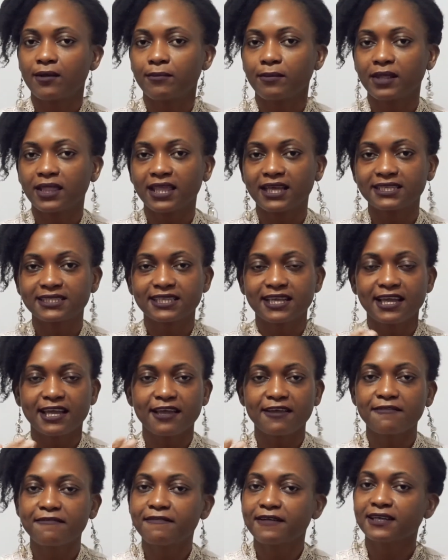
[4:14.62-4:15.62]
let's say
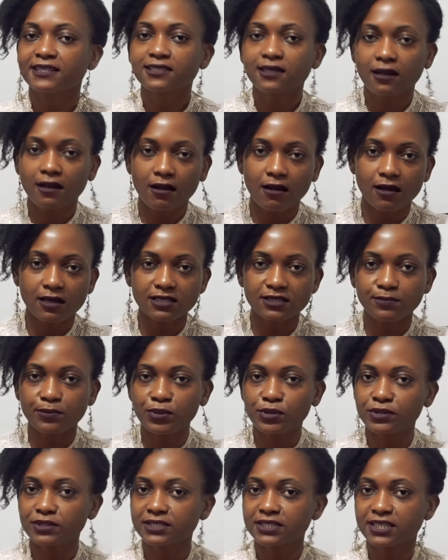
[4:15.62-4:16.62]
a first class
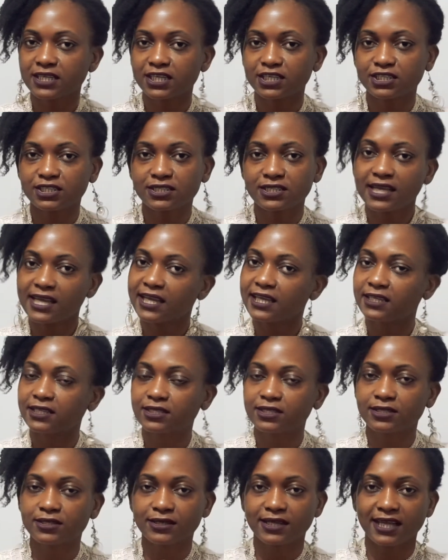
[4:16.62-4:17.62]
postage takes
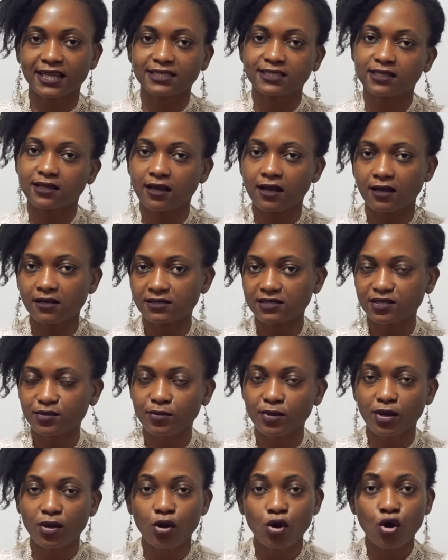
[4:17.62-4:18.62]
to get to the
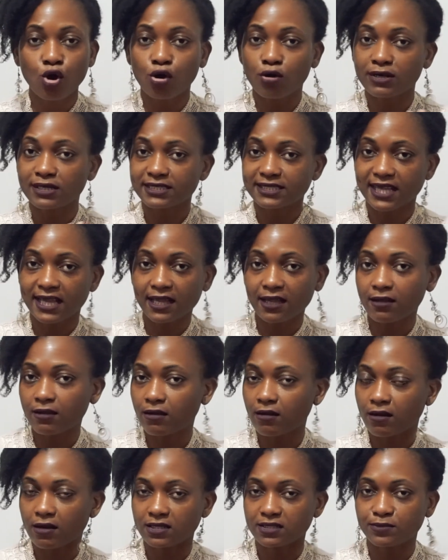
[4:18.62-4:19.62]
customer, or a second
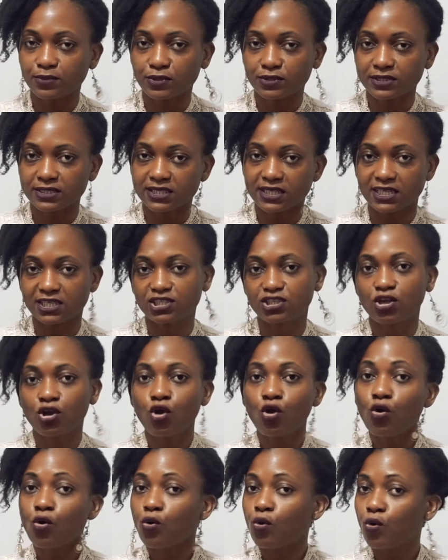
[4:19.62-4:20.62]
class postage.
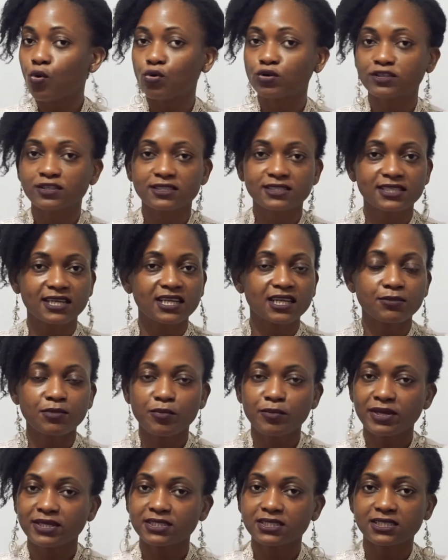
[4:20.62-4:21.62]
Or just send them a
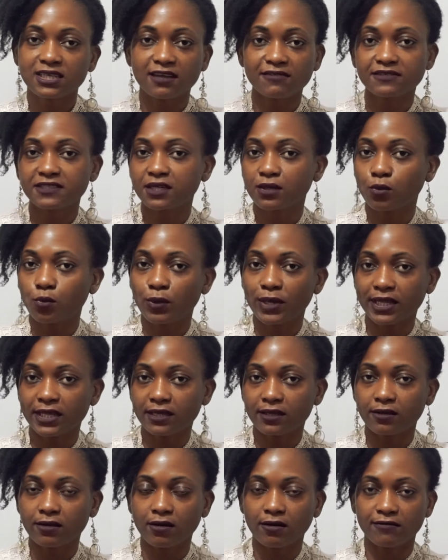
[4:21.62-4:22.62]
message after a
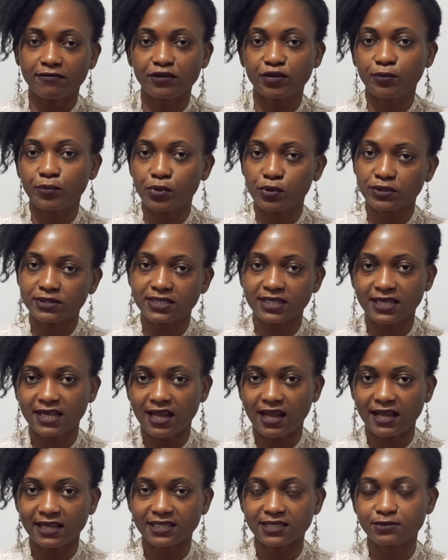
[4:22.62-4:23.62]
week of you posting the
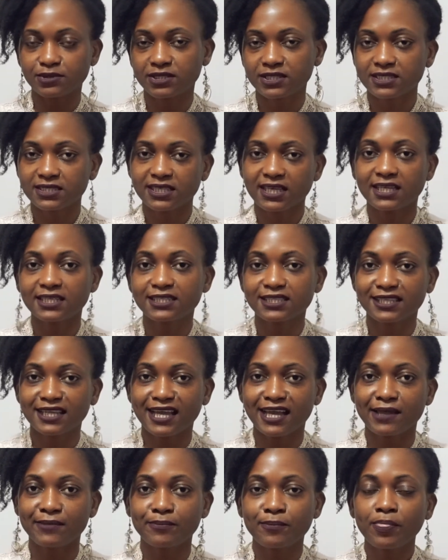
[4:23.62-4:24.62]
item, just saying to
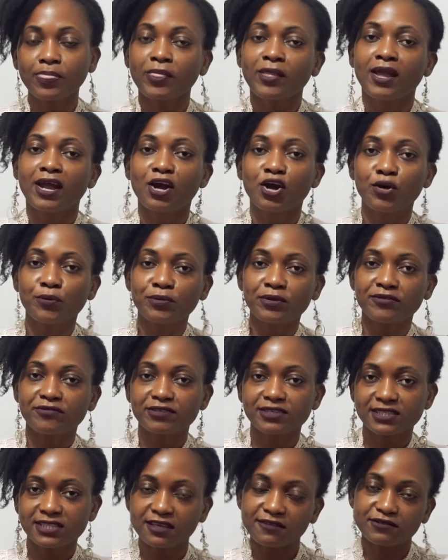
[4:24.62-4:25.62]
them, I hope you've
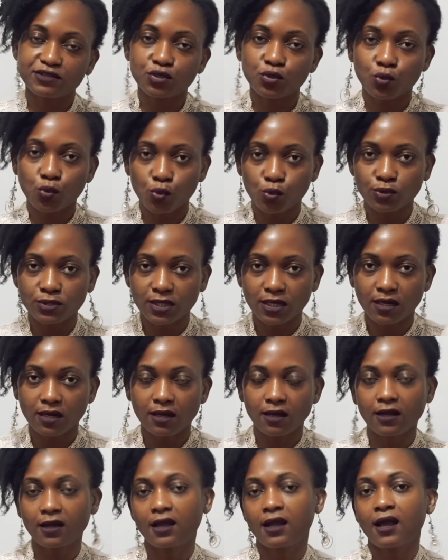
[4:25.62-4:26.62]
received your
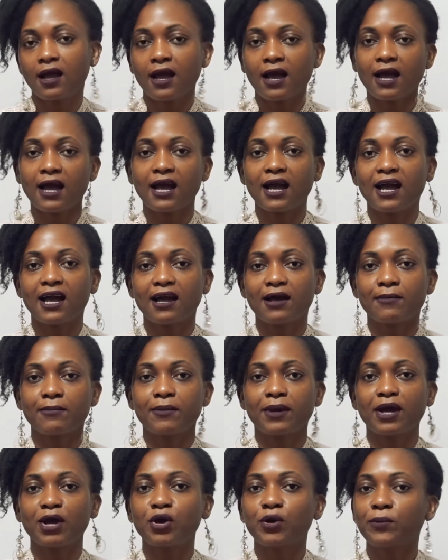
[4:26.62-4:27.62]
order.
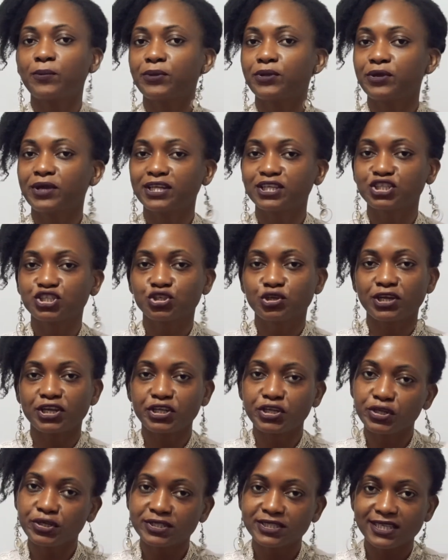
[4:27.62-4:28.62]
I hope you enjoy
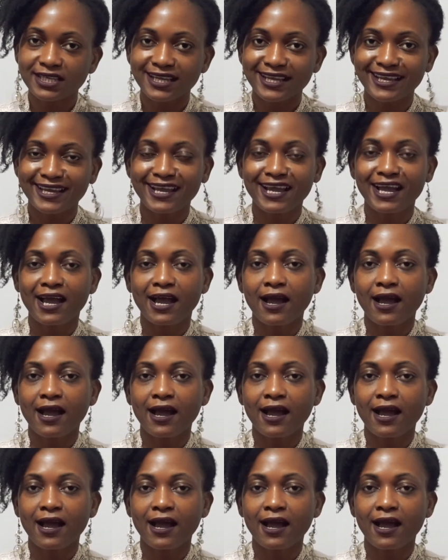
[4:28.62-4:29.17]
using it.